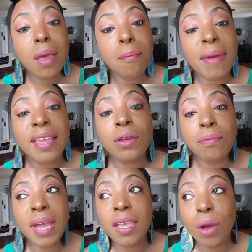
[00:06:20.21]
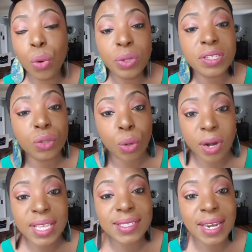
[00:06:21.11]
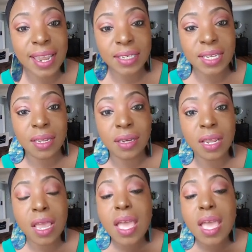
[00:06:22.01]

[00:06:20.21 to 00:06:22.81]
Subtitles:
My oldest daughter is 19.